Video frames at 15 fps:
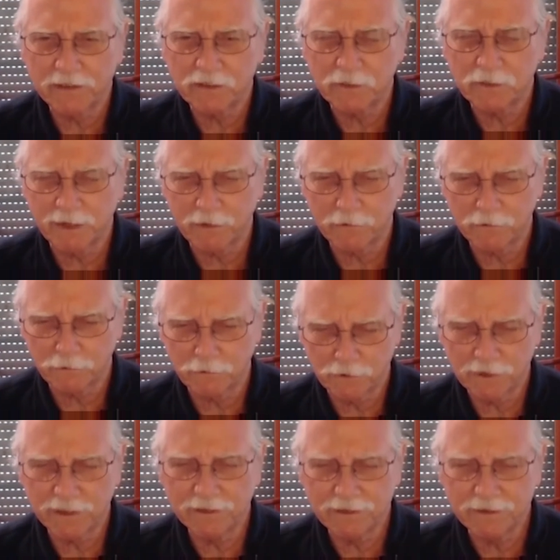is about
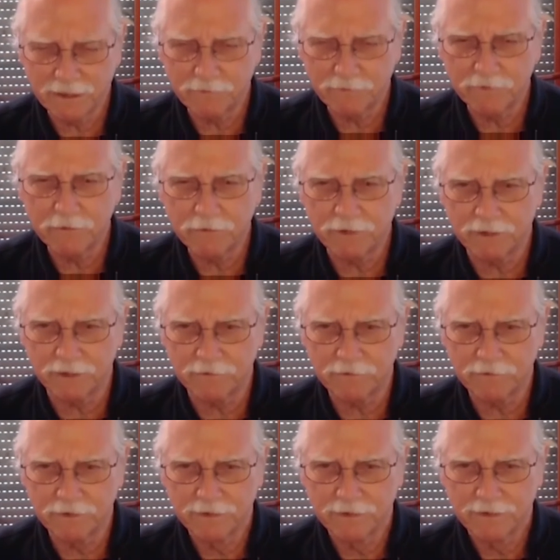looking deeply within
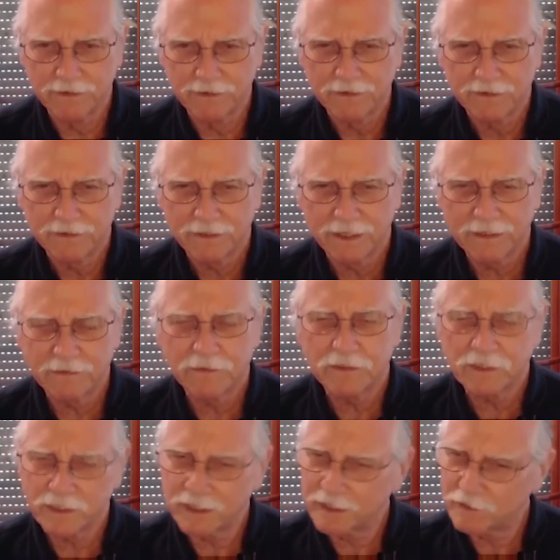and
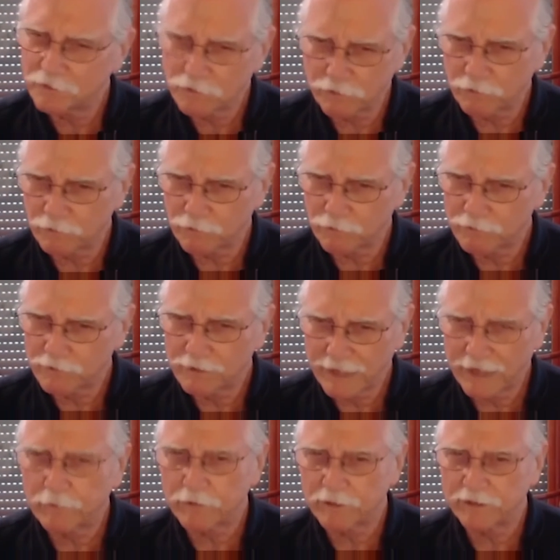seeking truth,
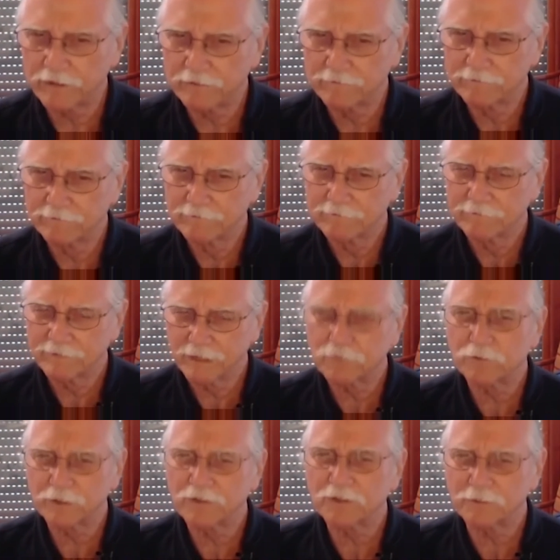clarity.
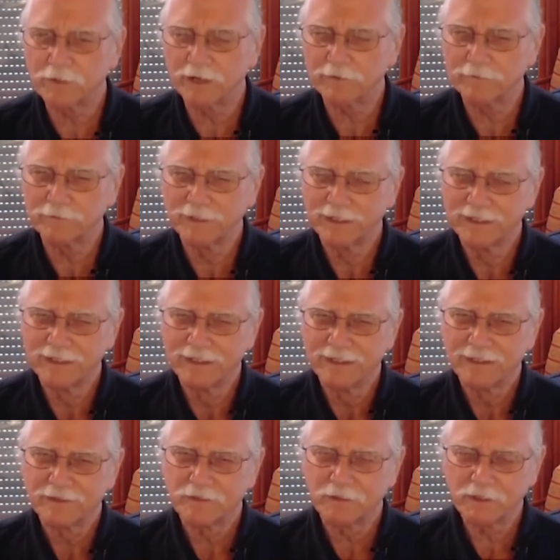That's what it's about.
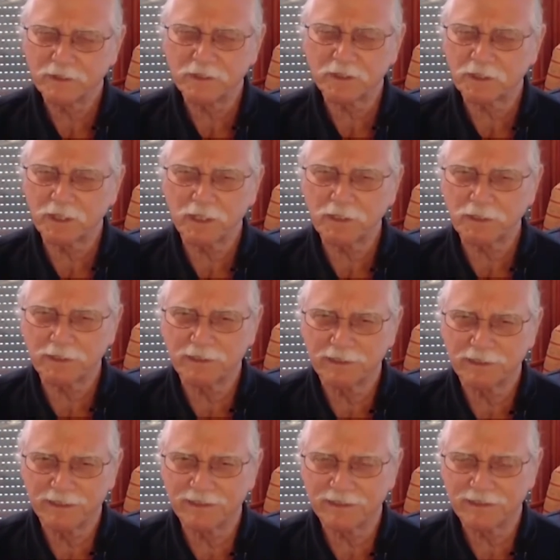So this discussion
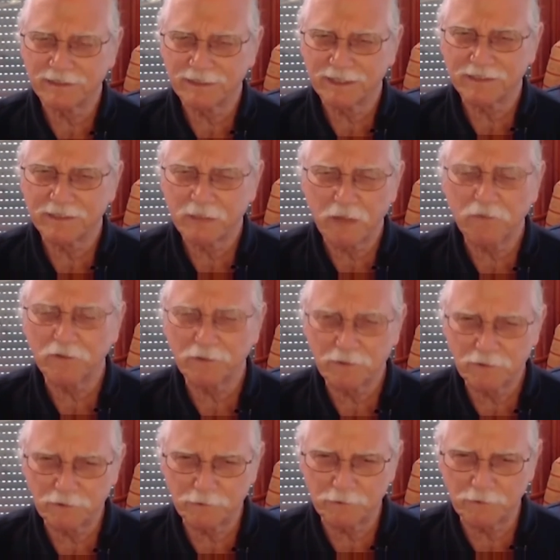has nothing to
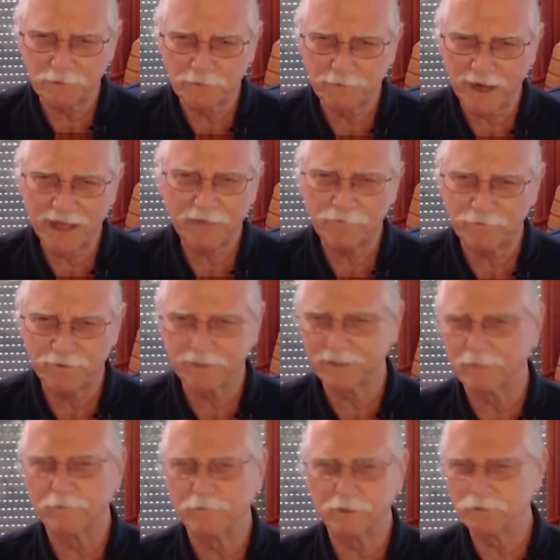do with my
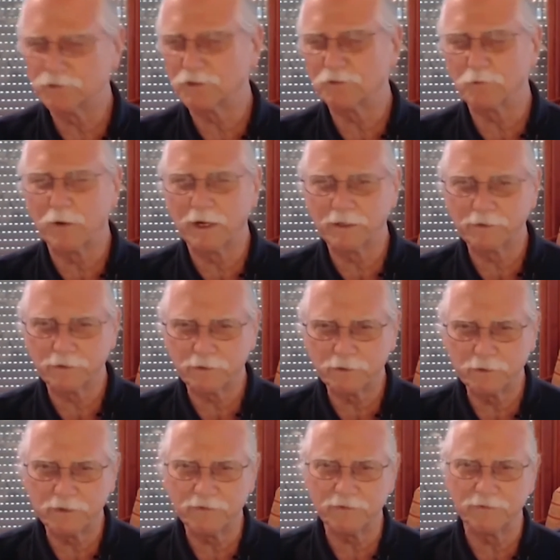feeling what you should want, or
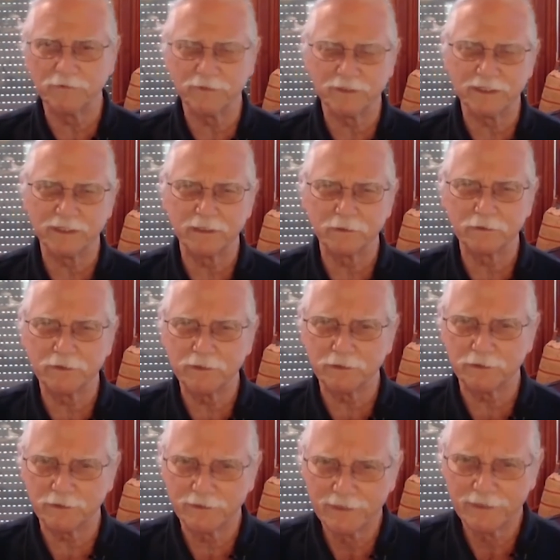you even feeling guilty
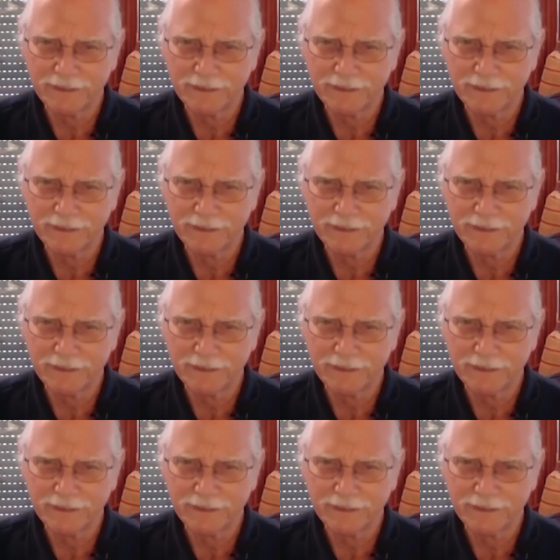or